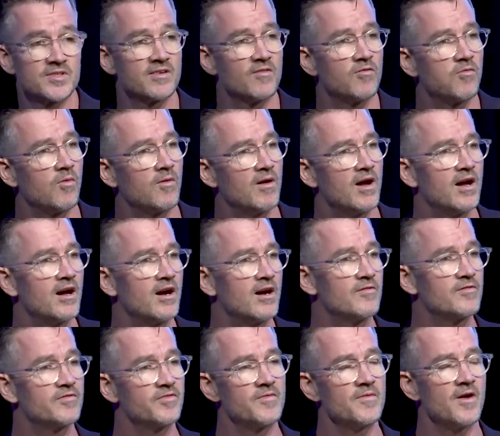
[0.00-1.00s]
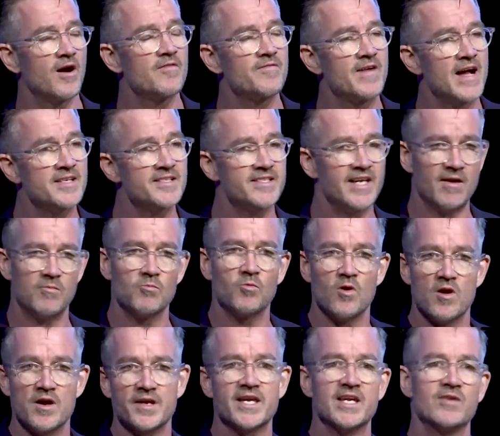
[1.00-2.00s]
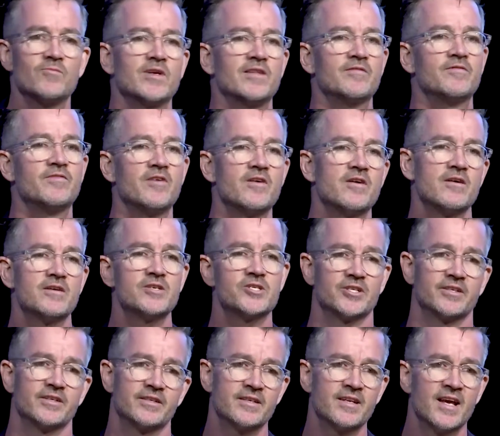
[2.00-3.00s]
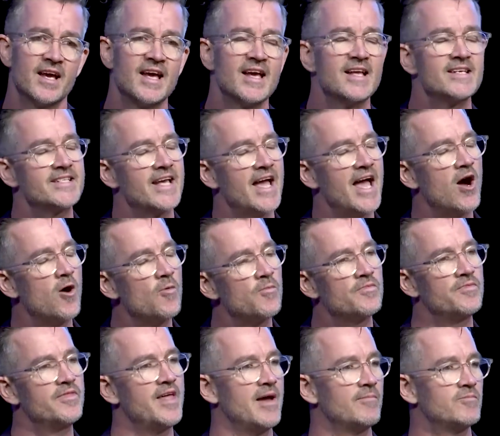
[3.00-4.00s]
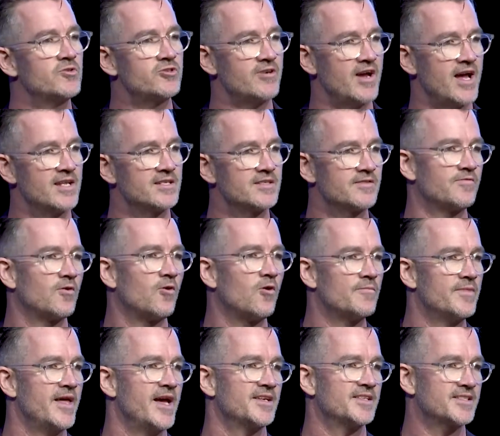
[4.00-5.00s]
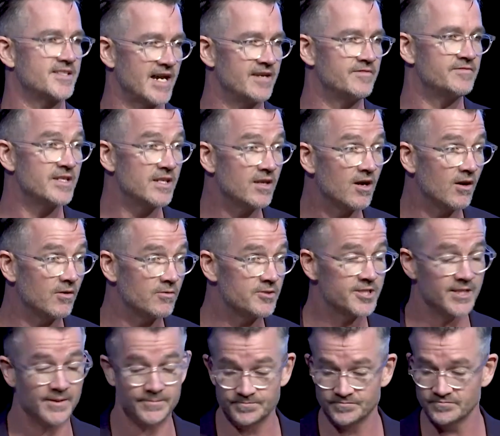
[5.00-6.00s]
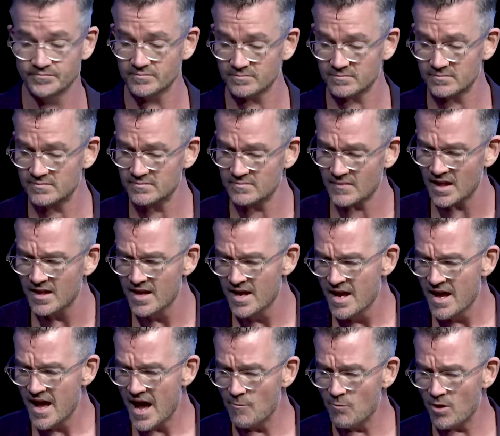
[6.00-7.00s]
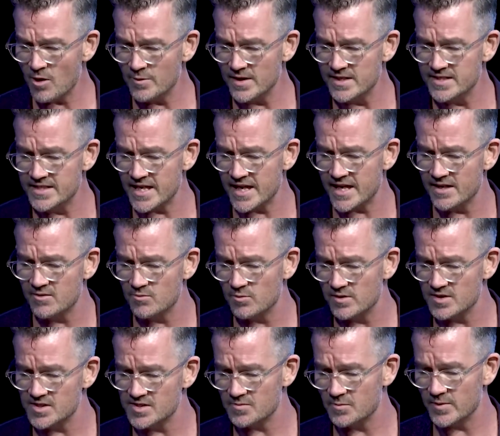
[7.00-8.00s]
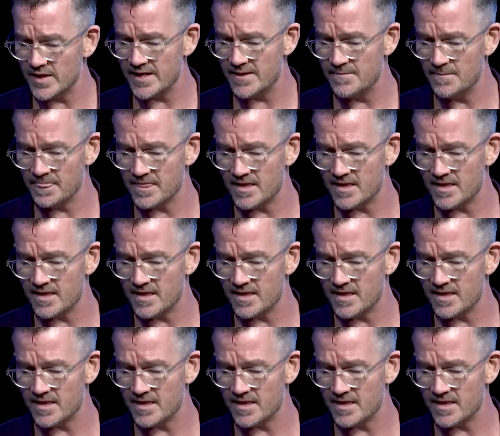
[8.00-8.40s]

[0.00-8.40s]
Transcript: of us working with Virgin to help them transform their safety culture. And what we did was we